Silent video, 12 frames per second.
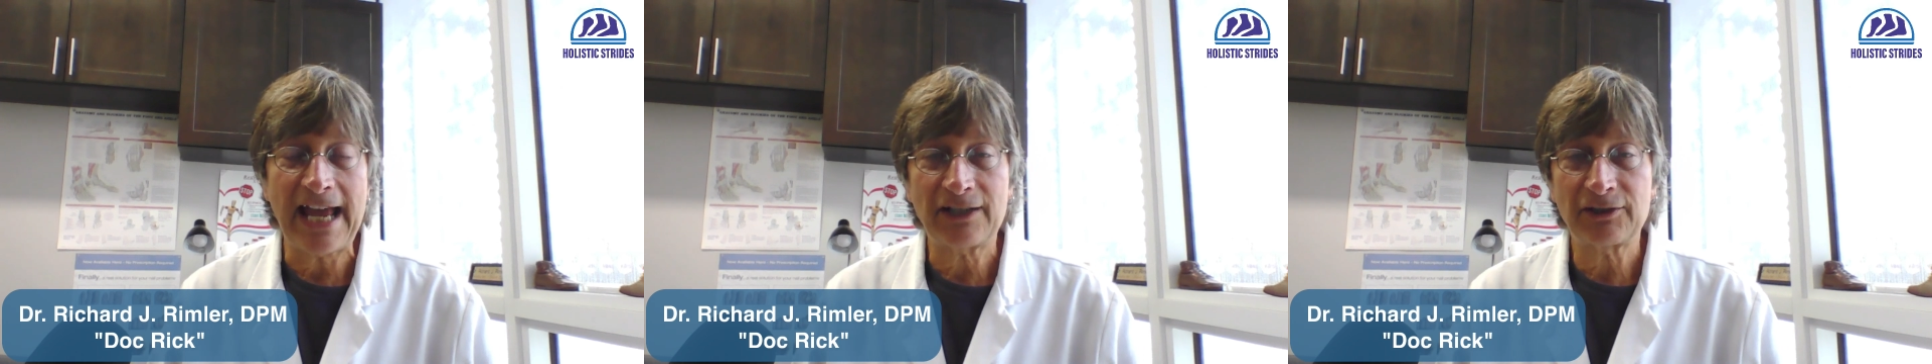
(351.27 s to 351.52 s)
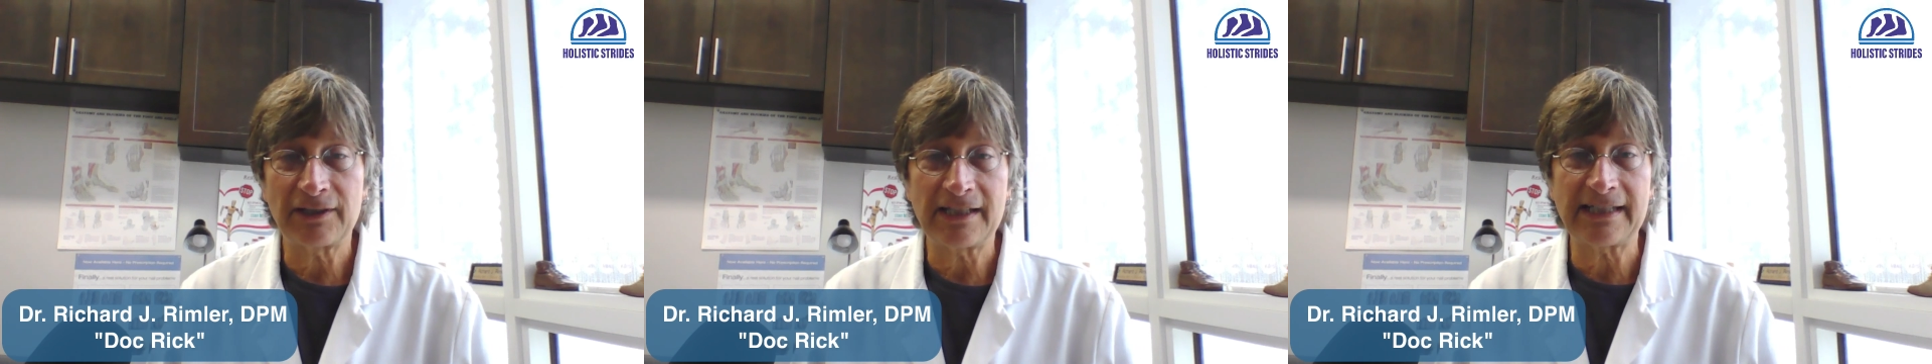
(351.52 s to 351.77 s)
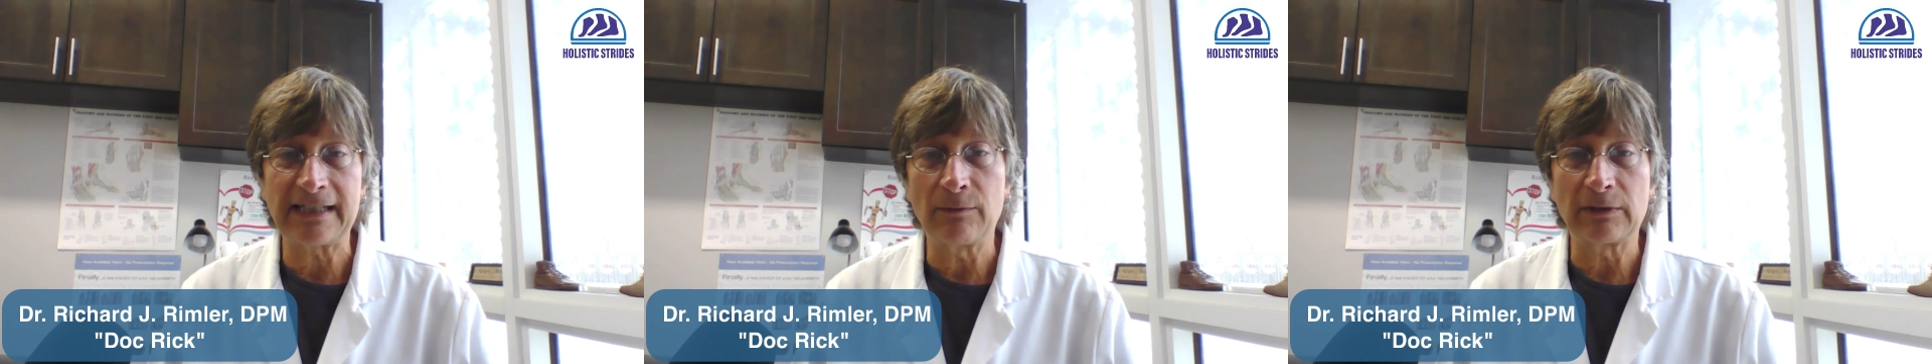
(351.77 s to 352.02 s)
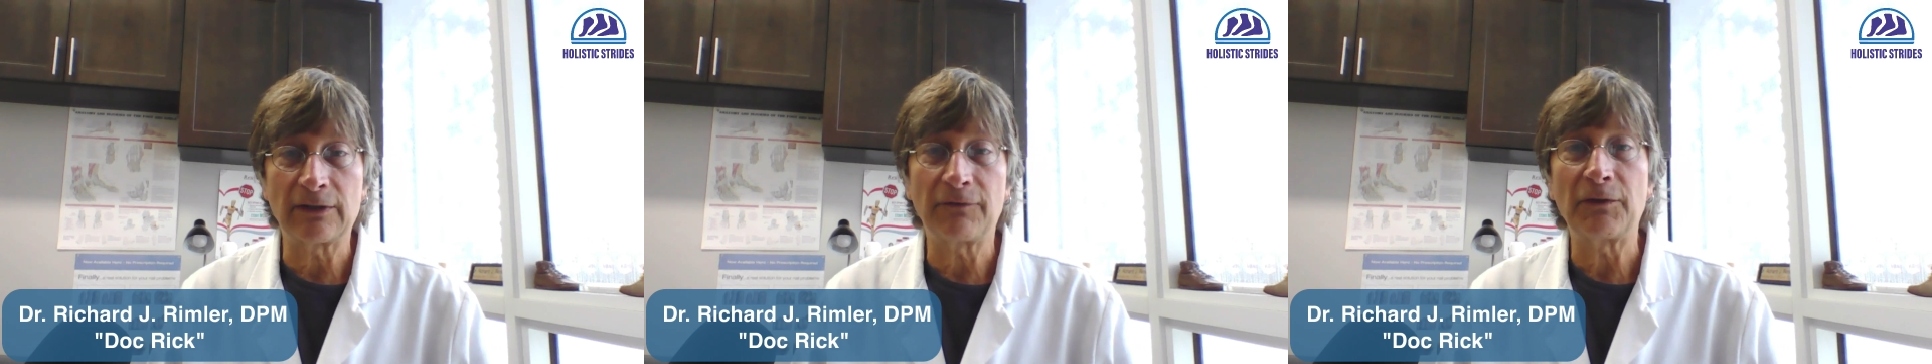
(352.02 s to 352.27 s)
actually see
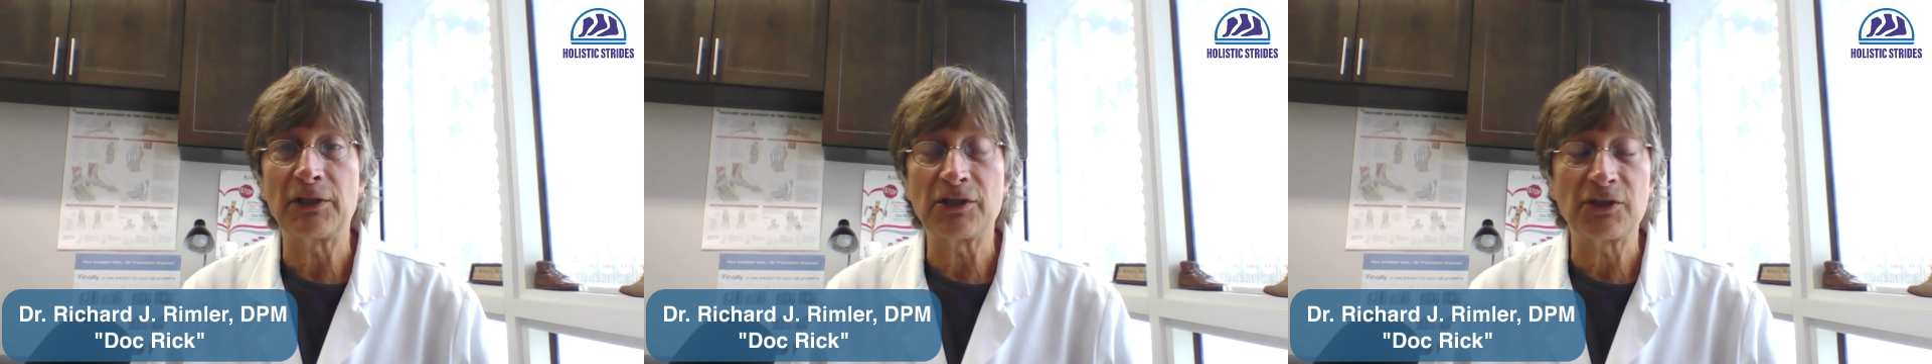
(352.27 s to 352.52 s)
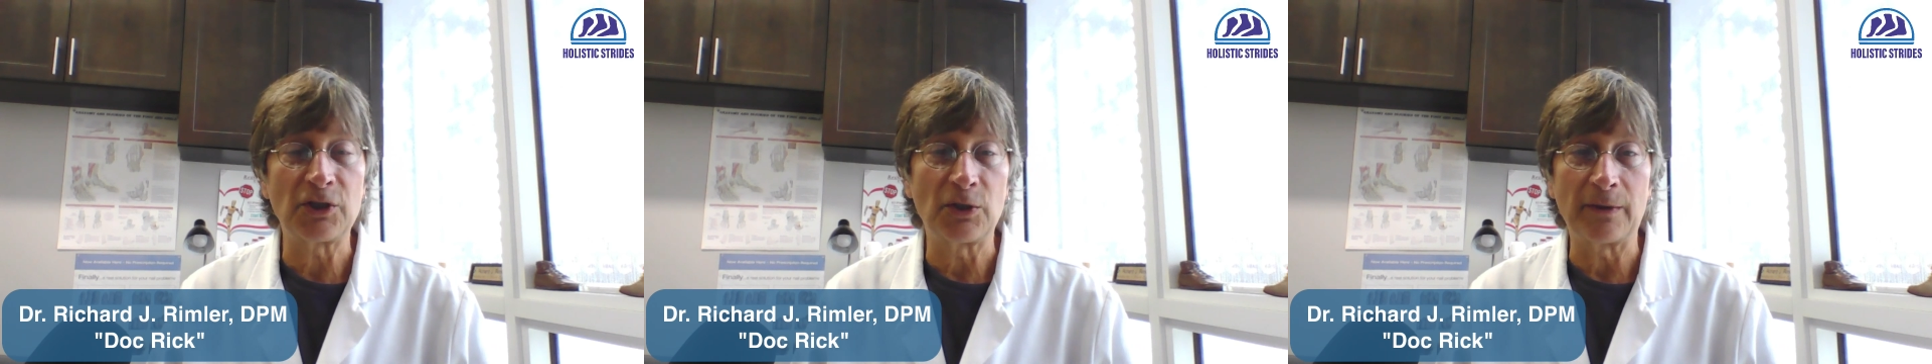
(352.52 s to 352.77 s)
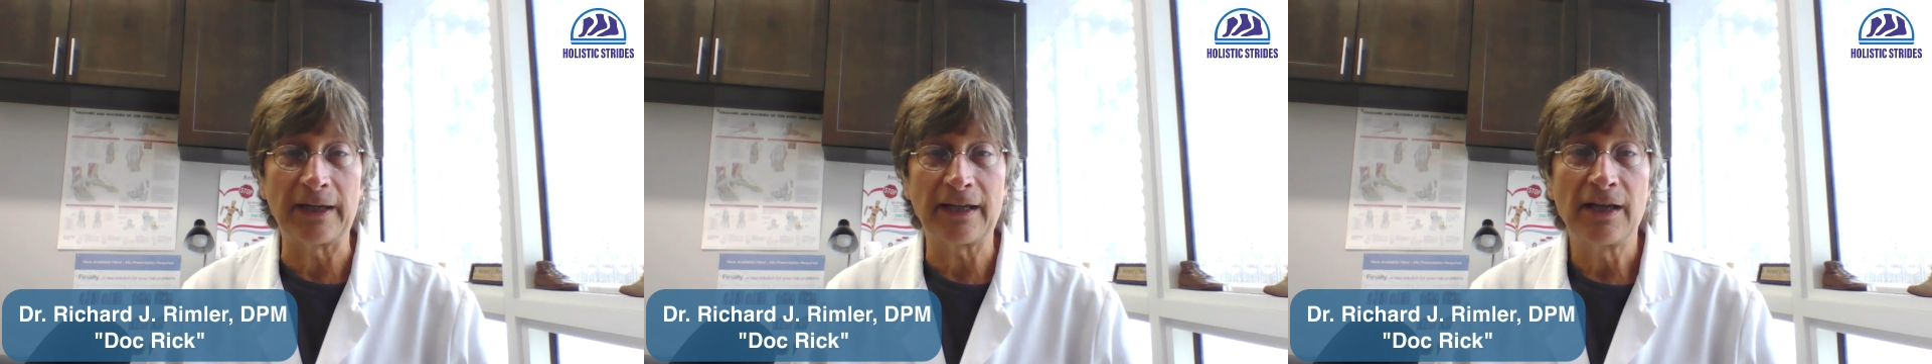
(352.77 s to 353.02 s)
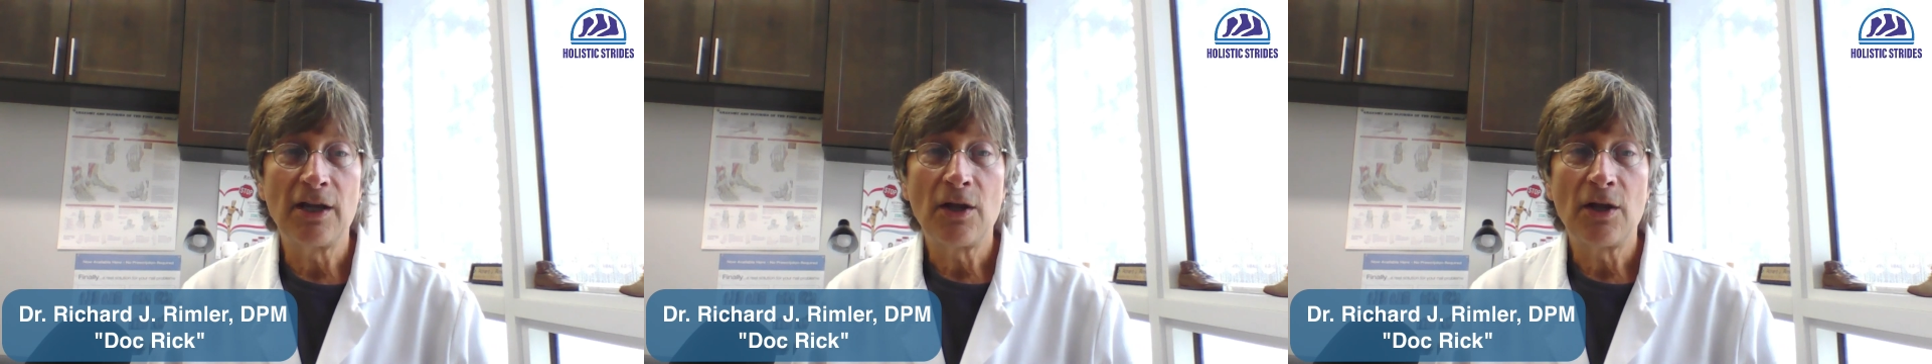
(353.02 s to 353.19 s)
what the foot is doing